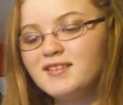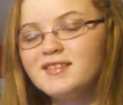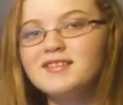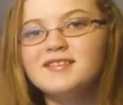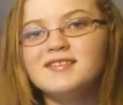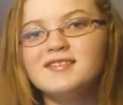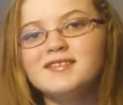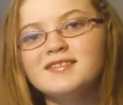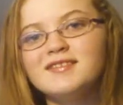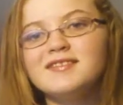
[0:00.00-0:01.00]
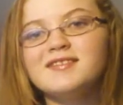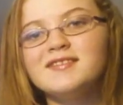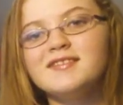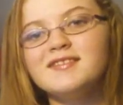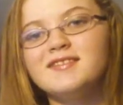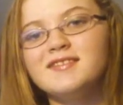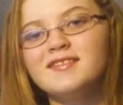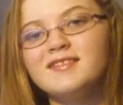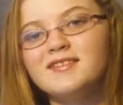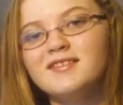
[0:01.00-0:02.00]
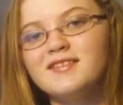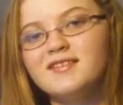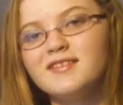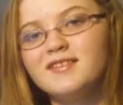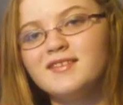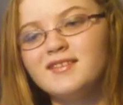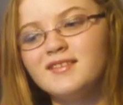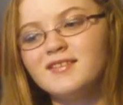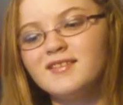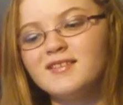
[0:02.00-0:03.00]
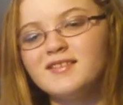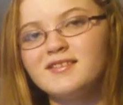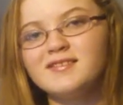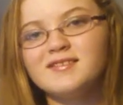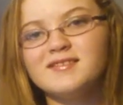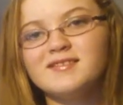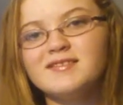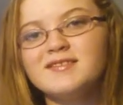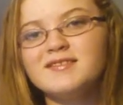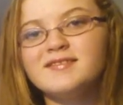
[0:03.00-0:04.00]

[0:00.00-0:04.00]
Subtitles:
This person isn't speaking.